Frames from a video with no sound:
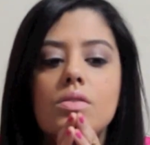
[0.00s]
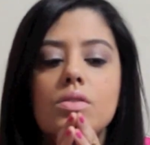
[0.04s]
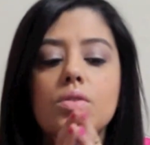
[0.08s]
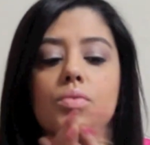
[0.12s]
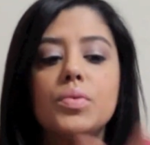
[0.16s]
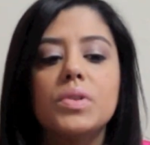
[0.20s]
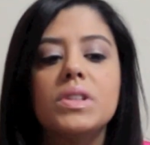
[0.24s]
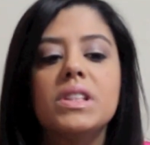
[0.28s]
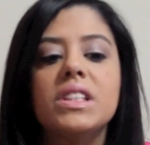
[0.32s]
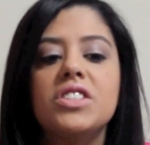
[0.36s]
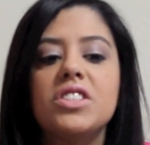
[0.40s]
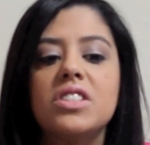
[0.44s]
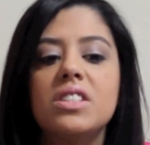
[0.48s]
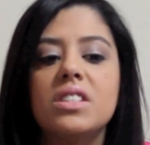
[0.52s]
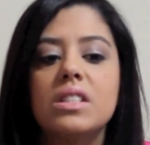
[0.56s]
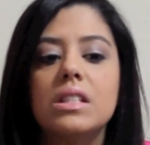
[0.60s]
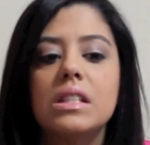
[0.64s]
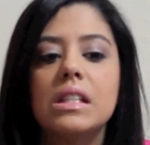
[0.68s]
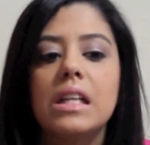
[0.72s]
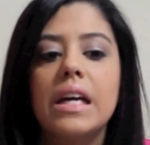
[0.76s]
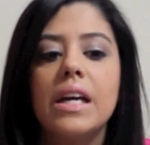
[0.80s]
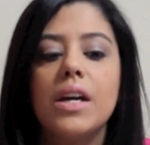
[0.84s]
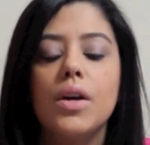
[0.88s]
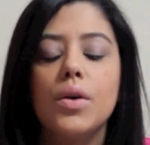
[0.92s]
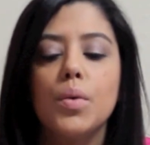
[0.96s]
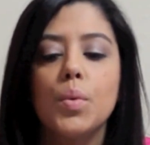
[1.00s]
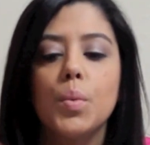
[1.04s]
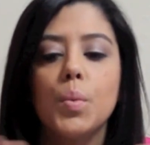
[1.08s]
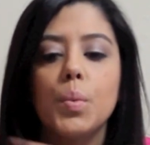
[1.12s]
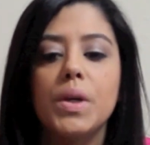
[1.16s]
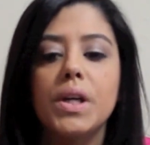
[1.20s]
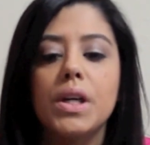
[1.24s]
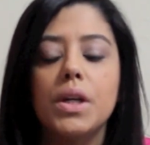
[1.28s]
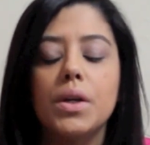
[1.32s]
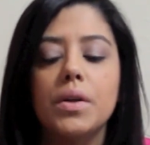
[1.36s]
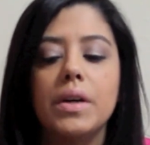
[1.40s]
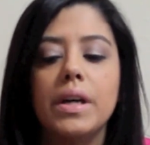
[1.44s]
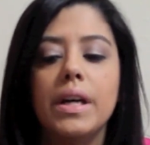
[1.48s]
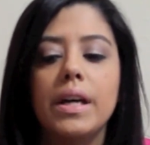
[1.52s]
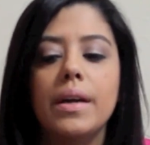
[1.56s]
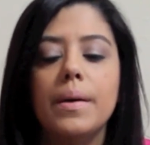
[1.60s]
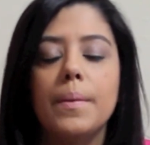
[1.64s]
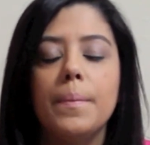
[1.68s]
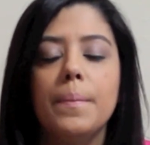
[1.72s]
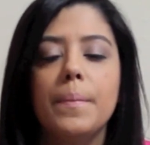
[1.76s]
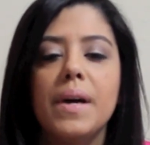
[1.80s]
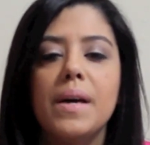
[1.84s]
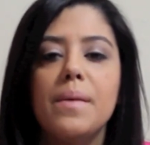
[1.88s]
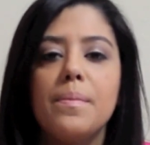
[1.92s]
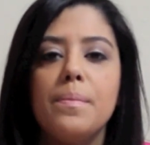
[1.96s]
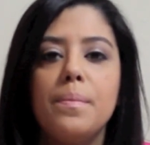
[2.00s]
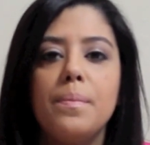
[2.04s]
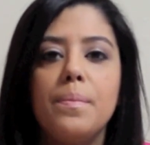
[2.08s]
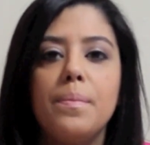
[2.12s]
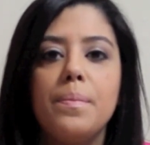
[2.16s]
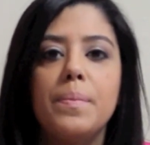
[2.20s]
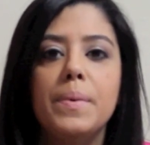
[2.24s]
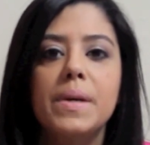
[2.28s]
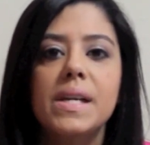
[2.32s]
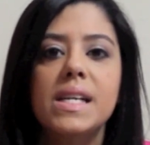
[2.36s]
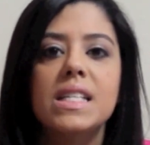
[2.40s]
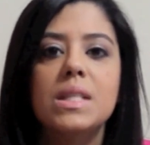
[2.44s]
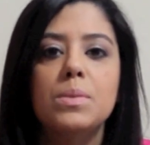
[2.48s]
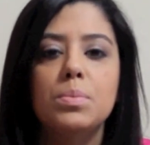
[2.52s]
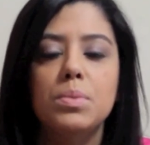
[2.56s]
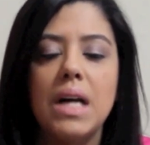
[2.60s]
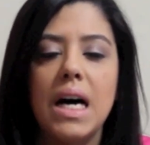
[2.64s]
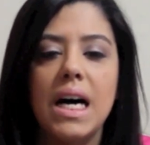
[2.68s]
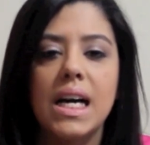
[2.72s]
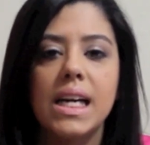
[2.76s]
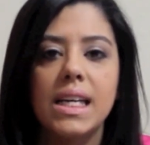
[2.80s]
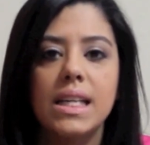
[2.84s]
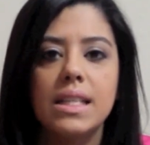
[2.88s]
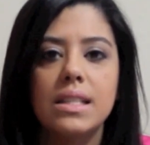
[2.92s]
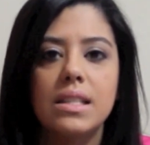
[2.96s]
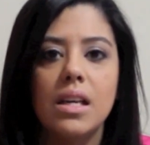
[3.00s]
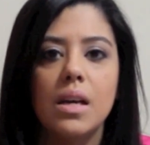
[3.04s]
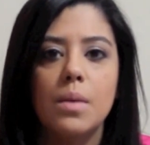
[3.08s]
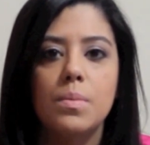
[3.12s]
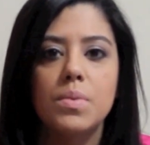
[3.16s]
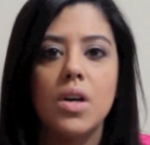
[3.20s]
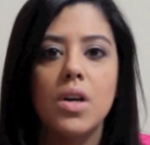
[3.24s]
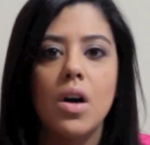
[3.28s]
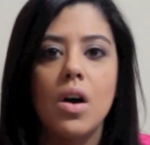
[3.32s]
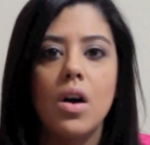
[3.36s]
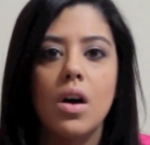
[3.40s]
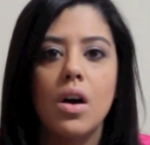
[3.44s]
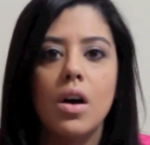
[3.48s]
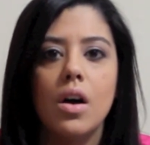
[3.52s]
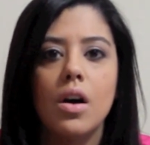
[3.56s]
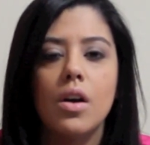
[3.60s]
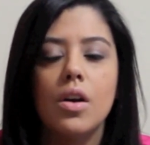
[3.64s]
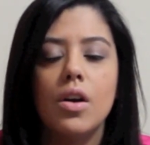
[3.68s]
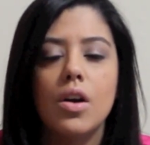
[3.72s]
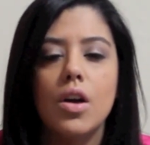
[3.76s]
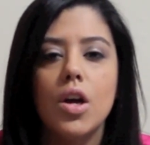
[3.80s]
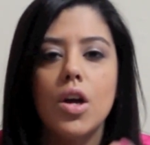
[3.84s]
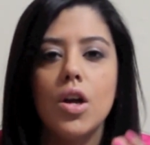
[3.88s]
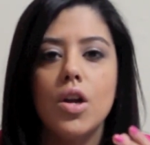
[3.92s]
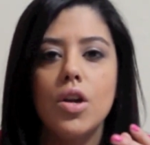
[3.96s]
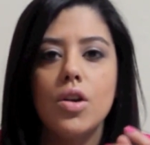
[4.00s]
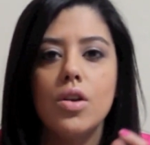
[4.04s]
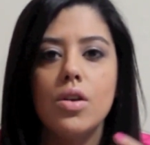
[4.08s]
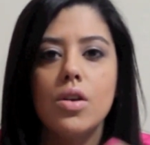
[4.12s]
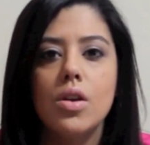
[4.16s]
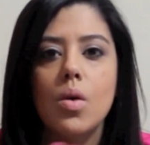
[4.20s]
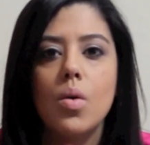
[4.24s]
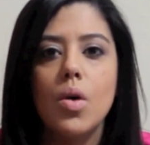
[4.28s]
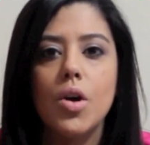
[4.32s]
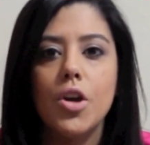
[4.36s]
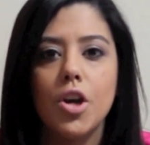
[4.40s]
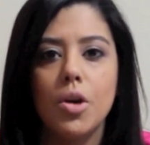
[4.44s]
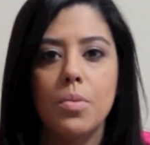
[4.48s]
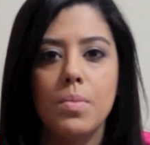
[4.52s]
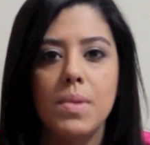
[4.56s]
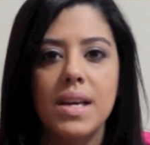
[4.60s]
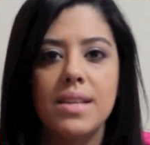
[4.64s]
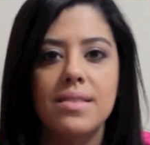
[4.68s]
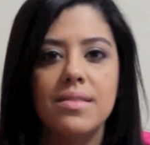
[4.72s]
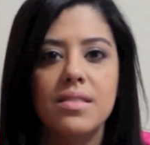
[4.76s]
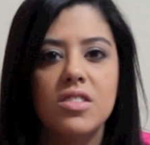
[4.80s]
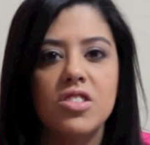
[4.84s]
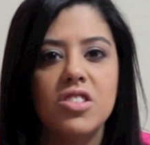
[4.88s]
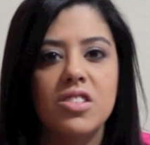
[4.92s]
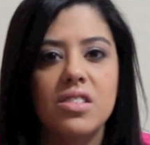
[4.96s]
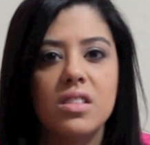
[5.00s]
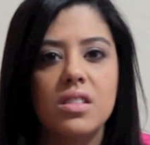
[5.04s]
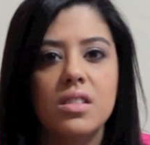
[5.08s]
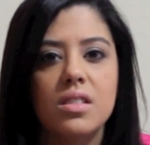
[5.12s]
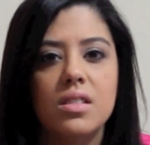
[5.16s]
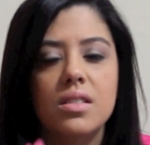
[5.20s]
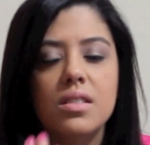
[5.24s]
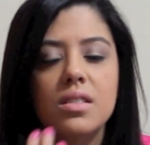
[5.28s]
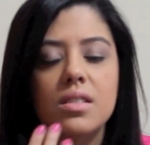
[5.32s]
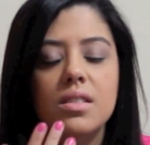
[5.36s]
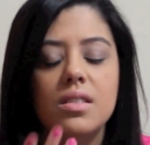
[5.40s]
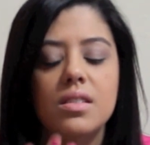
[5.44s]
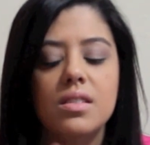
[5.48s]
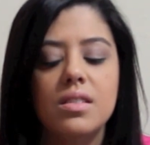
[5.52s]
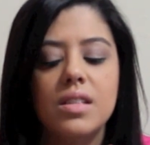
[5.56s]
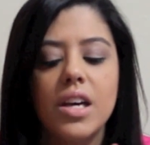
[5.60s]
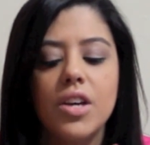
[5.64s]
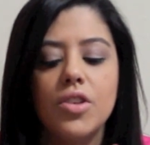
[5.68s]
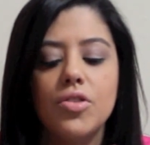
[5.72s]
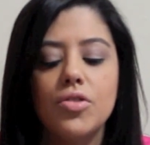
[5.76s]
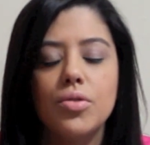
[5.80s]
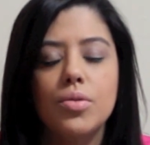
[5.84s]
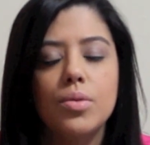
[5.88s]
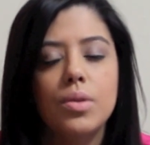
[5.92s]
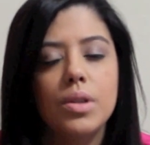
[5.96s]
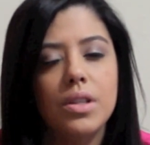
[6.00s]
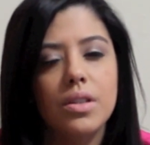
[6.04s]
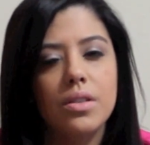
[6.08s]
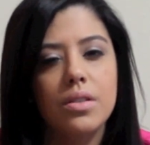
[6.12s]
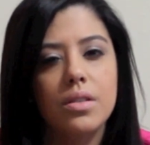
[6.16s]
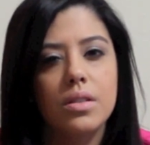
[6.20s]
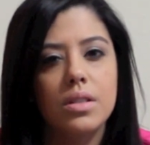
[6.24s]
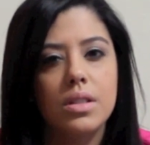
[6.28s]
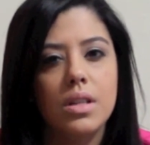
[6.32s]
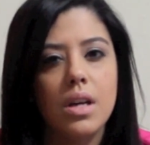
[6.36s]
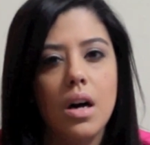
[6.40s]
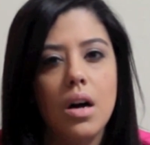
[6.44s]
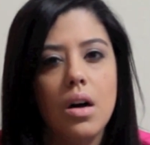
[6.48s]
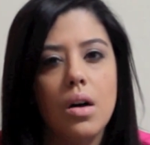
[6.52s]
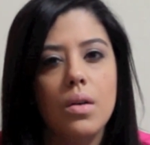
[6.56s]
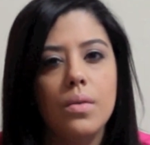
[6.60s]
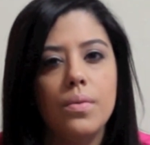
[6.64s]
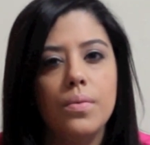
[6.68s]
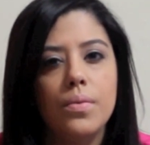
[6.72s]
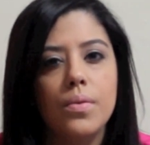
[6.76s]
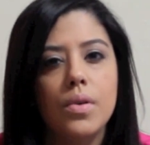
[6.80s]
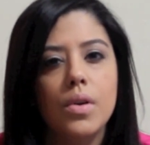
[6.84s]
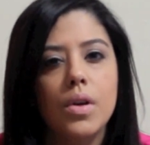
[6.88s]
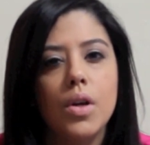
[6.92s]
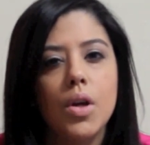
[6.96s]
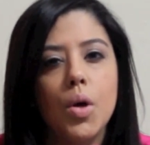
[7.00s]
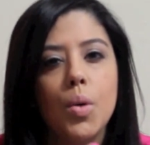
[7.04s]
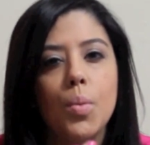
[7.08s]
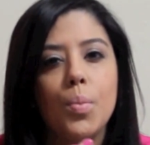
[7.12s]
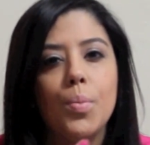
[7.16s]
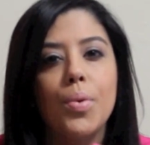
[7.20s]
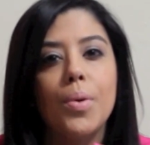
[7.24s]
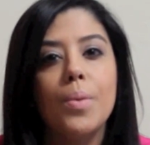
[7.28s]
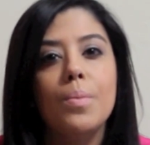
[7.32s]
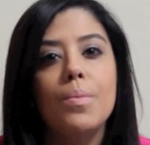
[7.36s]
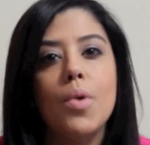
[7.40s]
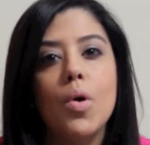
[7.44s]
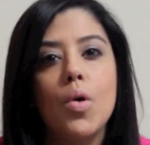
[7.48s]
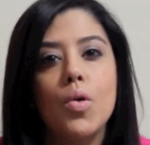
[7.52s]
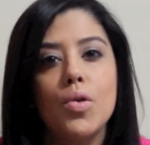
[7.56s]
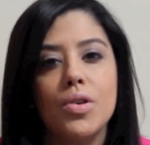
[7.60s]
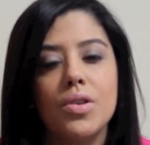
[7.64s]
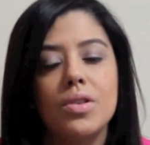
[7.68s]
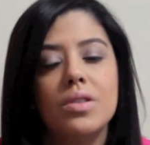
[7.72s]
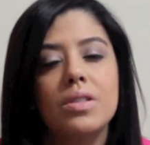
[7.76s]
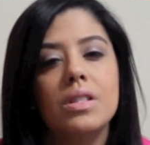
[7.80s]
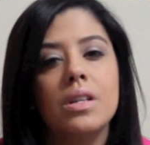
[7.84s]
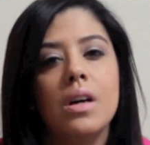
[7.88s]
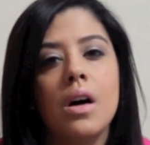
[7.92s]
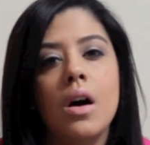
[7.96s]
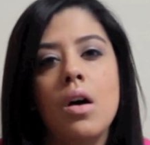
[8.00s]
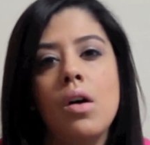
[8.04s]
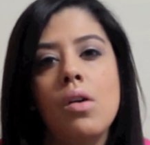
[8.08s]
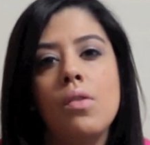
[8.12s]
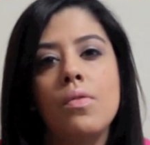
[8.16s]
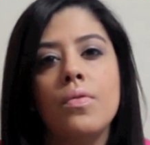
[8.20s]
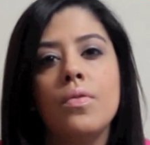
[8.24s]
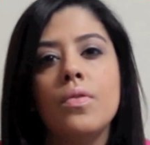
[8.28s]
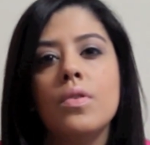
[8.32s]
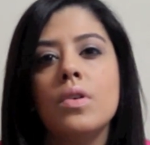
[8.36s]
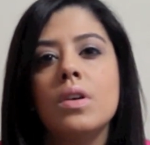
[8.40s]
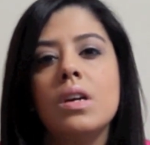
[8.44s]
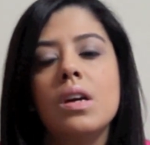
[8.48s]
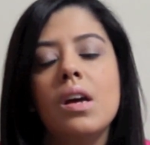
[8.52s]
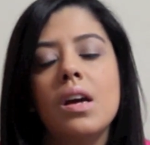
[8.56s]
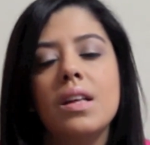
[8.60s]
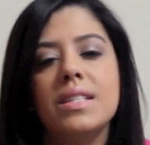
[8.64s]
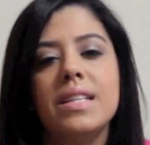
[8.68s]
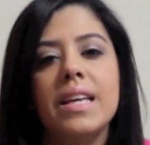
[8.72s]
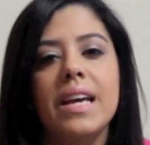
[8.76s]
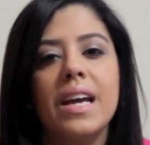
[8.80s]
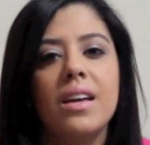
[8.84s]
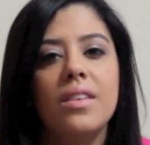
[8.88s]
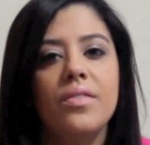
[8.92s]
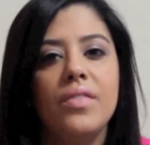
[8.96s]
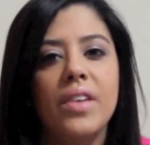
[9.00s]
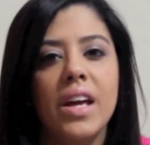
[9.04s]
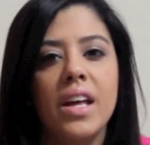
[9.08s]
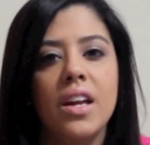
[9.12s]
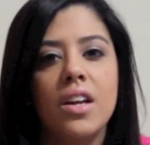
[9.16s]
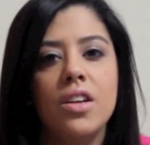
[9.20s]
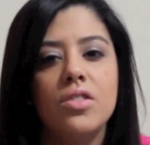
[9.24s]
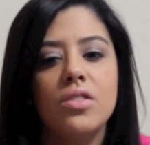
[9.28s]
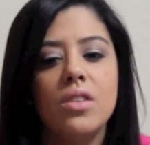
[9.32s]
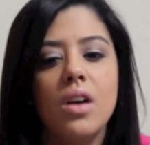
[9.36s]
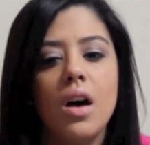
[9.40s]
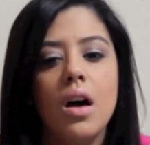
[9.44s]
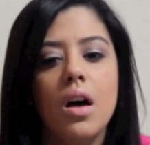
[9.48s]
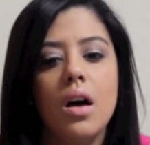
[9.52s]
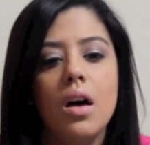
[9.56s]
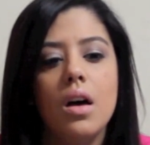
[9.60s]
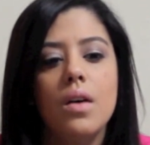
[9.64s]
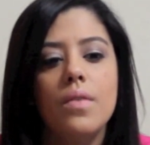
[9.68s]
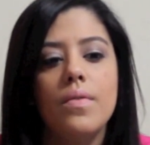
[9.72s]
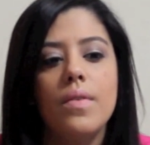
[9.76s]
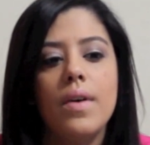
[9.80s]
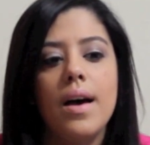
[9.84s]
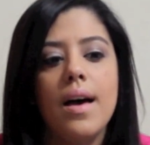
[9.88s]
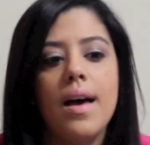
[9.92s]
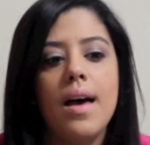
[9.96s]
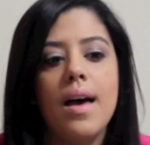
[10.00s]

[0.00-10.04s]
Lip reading: So really just to like reiterate, my biggest blogging tips are know what your message is, stay true to yourself, promote yourself, take advantage of